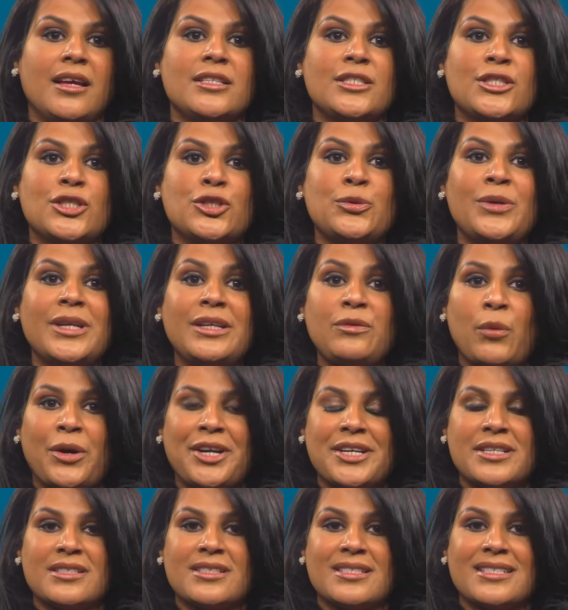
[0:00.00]
Student
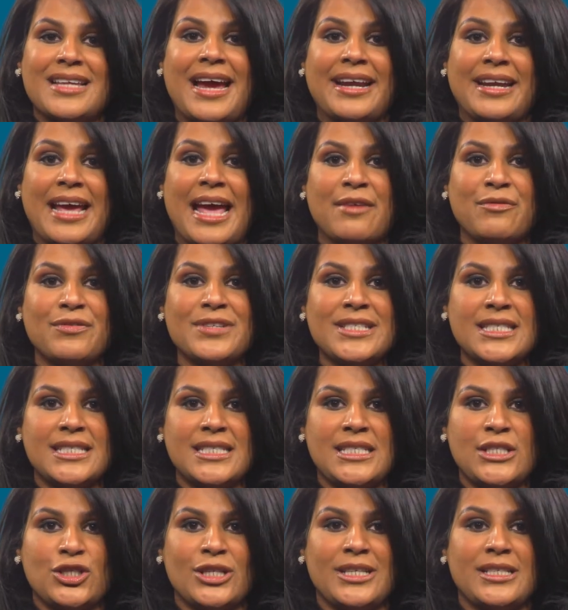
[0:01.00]
workers at
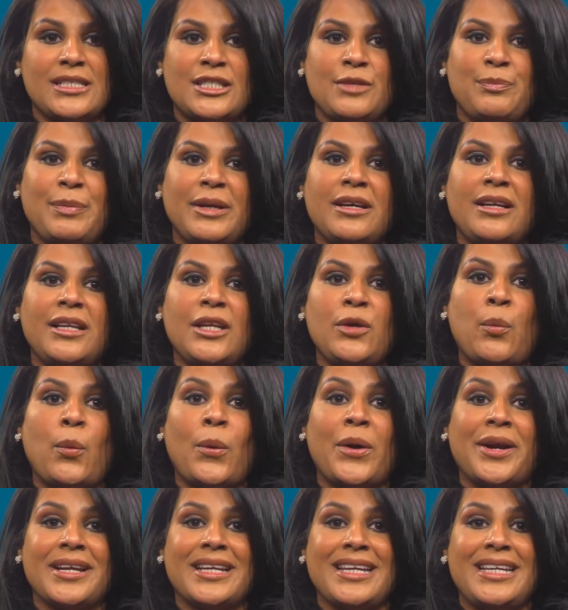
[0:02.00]
FSCJ typically
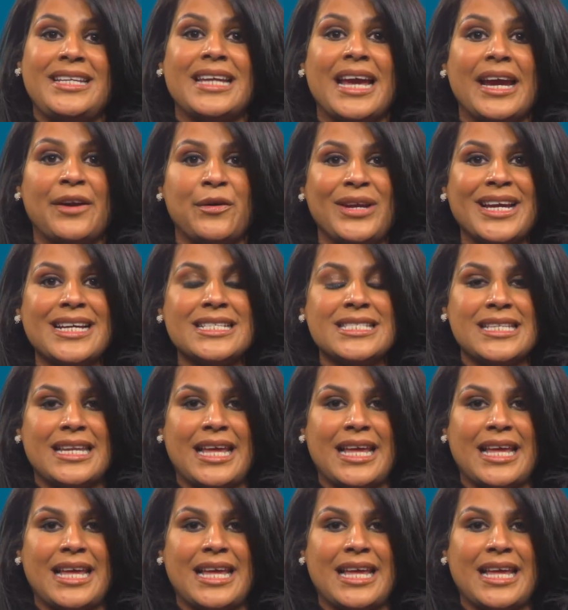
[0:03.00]
work in areas